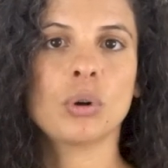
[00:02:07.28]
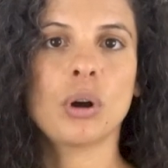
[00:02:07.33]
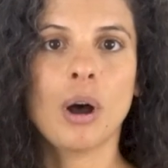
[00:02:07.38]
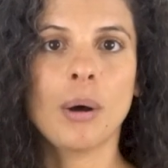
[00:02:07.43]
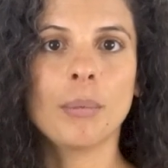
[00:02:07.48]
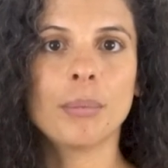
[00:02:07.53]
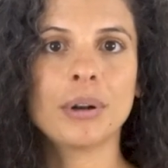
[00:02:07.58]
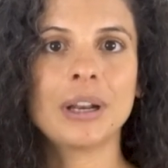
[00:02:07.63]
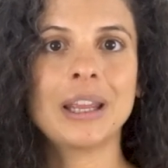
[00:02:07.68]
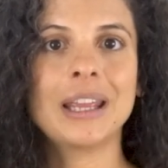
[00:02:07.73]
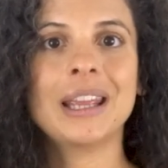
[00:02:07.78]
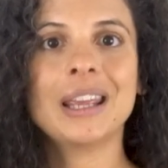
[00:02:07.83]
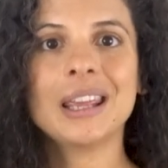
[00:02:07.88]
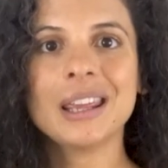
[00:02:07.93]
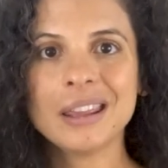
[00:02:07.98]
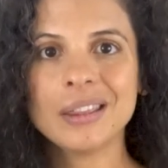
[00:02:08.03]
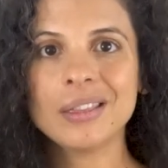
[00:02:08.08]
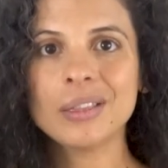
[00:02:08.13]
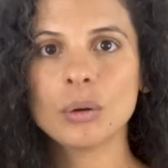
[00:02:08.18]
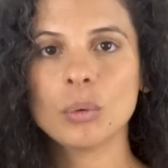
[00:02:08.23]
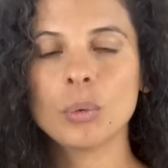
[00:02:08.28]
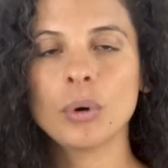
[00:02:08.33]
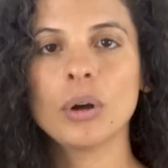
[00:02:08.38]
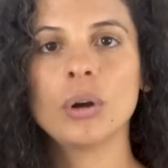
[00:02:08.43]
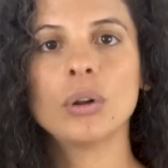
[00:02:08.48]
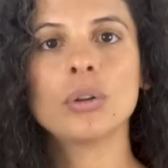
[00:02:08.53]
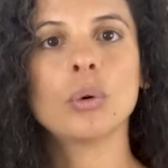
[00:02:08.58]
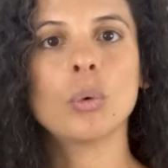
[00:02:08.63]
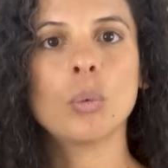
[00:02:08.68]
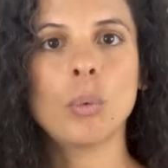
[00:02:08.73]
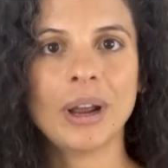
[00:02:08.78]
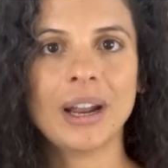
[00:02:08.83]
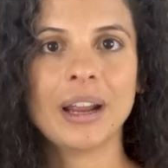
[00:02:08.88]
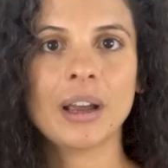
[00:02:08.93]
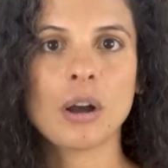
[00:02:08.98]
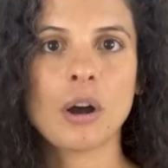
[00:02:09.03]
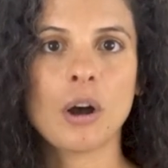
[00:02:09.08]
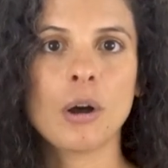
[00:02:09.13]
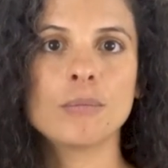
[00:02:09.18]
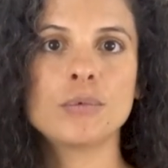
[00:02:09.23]
company in the world when
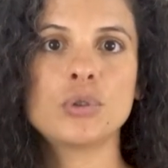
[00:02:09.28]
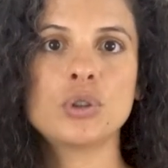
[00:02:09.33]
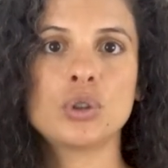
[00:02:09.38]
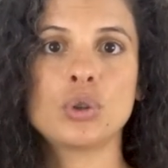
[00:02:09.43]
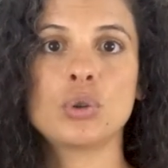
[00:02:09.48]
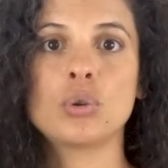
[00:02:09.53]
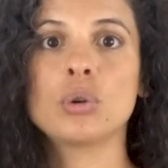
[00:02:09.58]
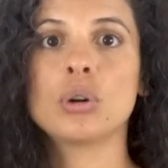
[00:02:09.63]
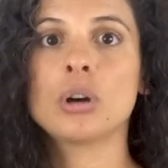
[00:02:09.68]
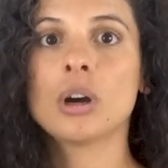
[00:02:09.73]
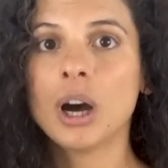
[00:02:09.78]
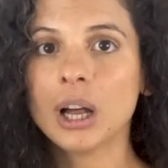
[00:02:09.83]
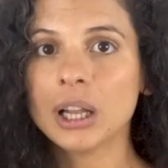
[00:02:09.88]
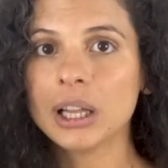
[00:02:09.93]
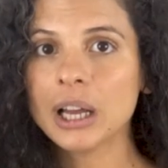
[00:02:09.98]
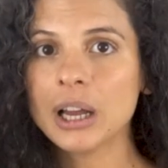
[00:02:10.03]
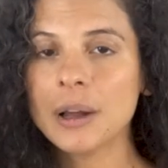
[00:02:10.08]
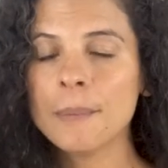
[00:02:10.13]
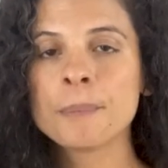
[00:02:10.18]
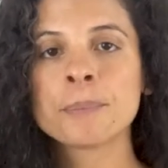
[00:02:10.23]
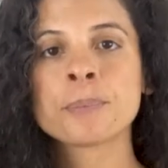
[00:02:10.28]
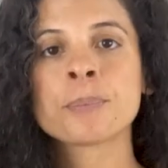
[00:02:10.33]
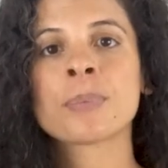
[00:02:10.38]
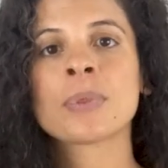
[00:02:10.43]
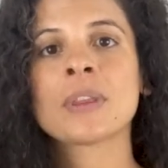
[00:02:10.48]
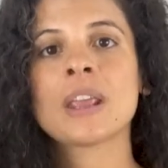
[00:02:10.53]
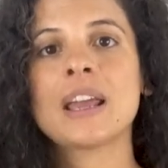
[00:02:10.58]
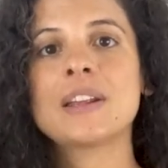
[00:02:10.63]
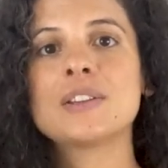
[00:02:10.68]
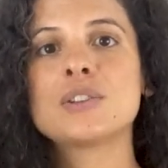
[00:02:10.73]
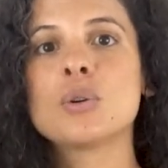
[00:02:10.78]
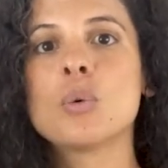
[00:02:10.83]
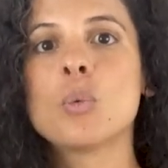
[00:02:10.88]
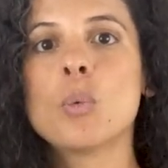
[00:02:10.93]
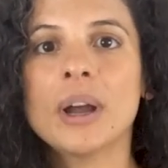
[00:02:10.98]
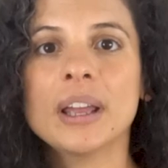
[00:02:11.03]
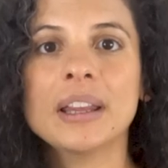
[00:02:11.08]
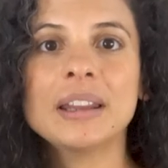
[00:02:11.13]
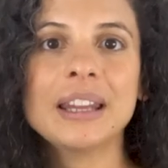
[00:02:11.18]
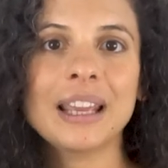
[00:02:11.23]
it comes to color. And so
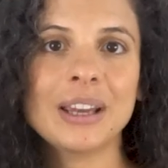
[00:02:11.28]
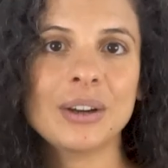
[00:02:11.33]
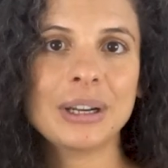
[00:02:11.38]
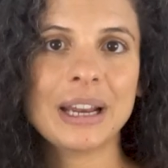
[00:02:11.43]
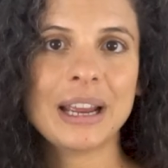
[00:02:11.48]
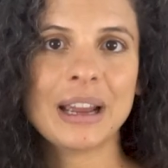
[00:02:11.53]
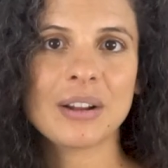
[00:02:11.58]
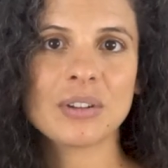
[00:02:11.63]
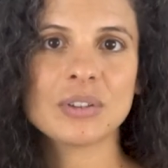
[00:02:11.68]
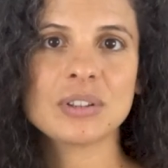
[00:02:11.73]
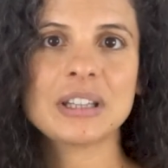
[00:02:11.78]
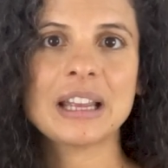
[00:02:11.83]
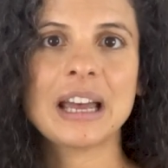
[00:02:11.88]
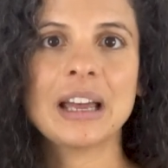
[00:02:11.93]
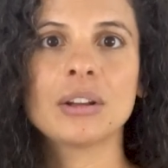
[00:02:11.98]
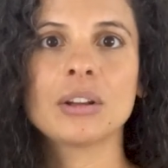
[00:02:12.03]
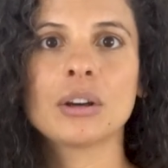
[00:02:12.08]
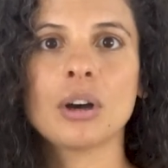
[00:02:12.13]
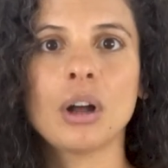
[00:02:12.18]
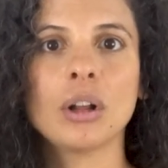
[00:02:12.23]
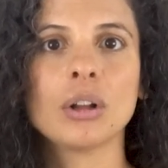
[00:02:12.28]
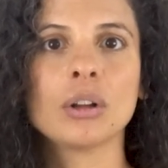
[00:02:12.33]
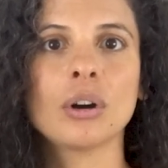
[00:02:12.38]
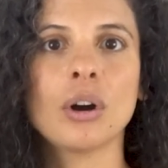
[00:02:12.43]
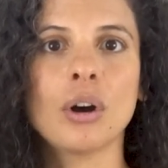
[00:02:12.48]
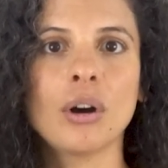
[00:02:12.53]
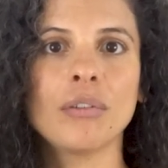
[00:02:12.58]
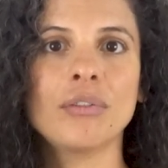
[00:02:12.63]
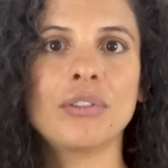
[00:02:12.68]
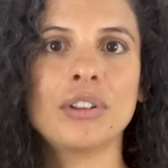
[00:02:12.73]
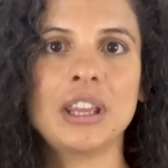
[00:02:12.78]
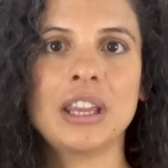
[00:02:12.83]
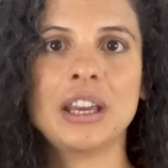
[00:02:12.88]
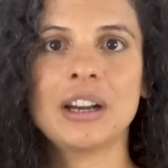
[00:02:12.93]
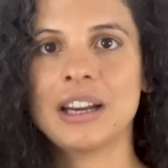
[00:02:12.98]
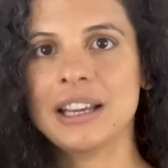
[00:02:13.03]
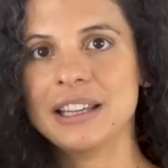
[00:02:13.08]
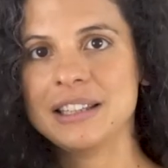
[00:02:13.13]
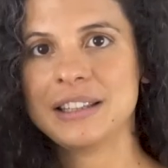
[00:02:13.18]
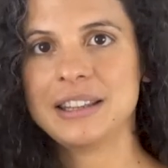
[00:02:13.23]
when they announce that the color of the year
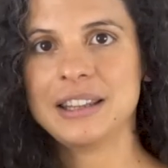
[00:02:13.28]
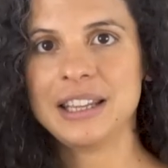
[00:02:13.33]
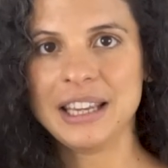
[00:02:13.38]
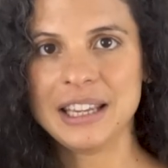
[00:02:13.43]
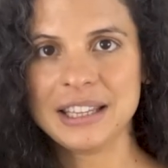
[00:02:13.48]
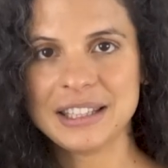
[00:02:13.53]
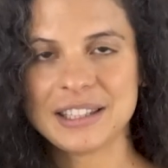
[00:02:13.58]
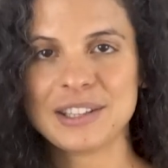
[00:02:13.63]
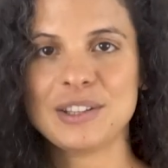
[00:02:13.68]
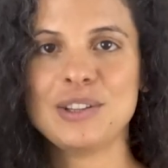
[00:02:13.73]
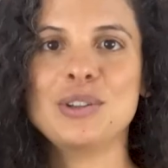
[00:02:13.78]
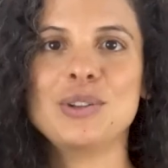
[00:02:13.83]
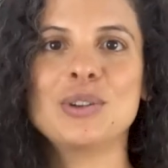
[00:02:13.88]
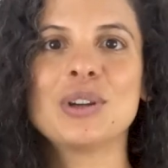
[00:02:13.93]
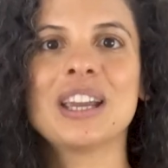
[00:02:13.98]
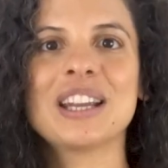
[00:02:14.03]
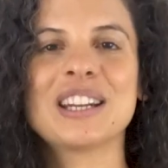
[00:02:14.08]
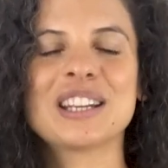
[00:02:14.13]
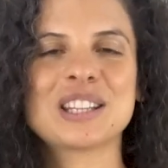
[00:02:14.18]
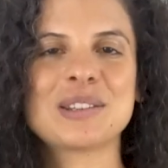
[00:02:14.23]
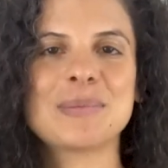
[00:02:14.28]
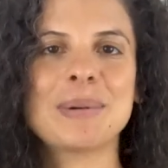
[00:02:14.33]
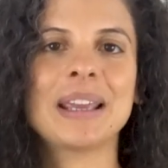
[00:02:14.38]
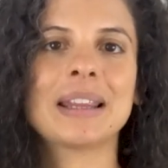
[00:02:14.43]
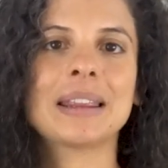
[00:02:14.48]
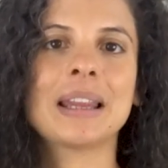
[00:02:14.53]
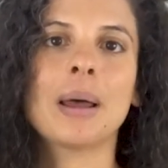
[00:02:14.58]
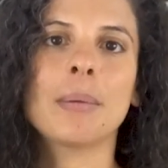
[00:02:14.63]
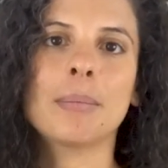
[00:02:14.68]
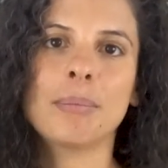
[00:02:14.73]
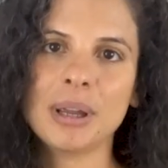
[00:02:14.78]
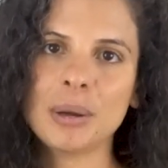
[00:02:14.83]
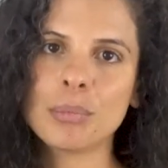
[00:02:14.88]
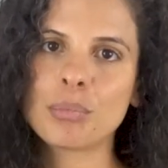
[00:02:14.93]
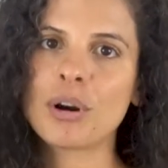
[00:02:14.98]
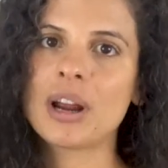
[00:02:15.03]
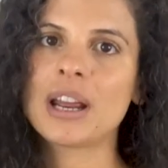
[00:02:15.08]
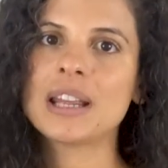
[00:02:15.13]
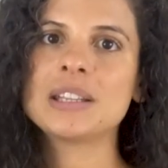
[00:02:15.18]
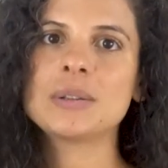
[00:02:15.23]
is this, you can expect that big
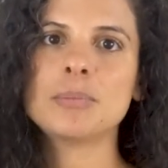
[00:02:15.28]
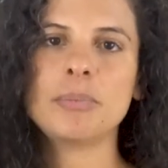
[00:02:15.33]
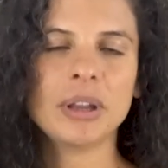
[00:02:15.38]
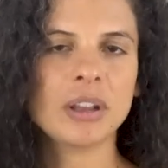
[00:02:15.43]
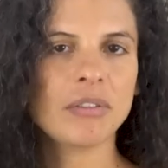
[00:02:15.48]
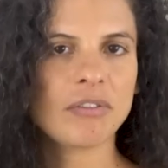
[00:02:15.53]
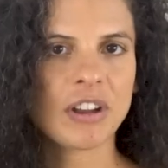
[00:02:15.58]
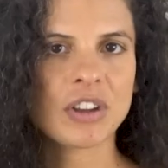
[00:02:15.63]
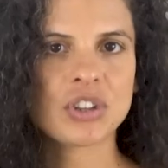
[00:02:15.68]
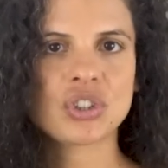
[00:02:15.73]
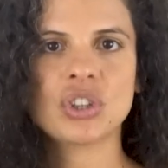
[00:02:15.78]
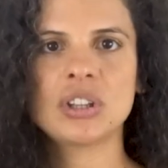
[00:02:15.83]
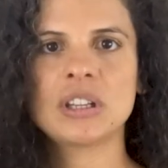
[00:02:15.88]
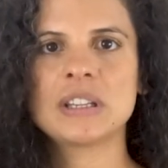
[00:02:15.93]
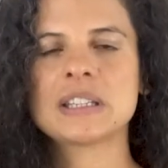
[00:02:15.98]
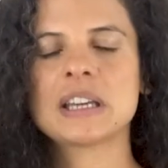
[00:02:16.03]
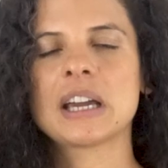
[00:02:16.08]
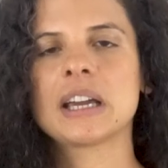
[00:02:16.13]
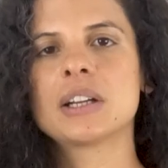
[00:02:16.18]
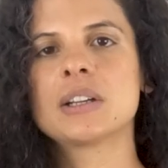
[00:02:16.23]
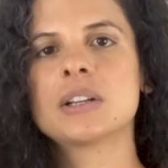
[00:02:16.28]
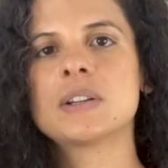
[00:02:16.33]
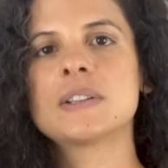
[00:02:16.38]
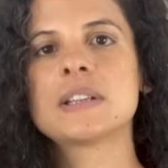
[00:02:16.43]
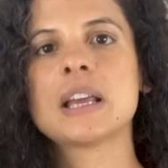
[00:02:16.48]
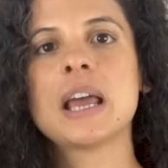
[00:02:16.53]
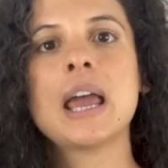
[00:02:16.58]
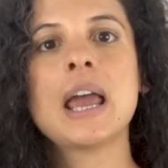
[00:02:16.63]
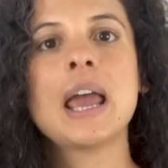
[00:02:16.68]
brands, big fashion designers,